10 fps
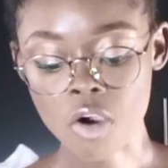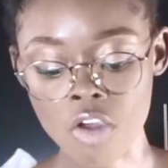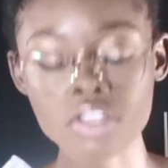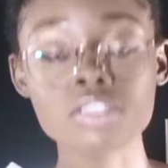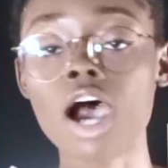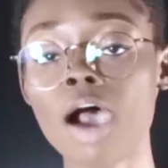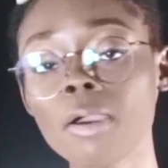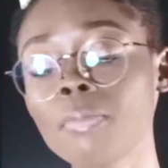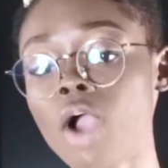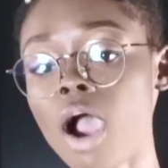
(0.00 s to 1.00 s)
On the
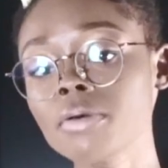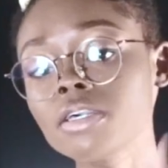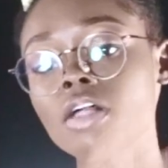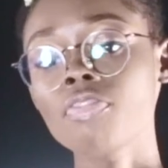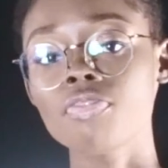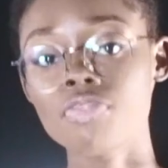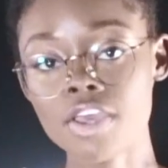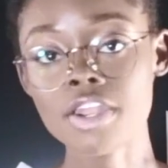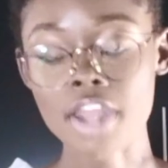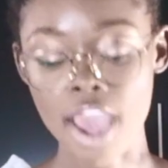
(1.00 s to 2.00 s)
top, I probably could
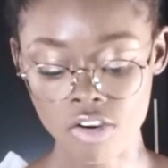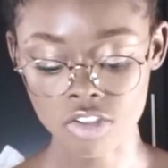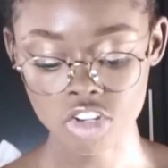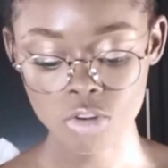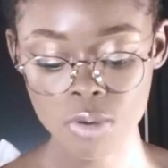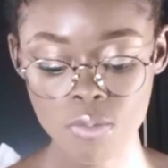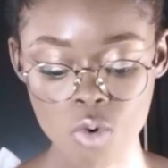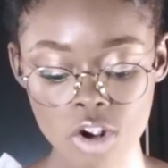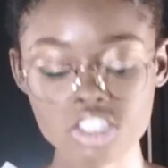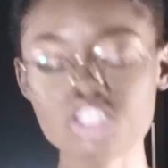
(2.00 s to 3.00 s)
thin it out a little bit more.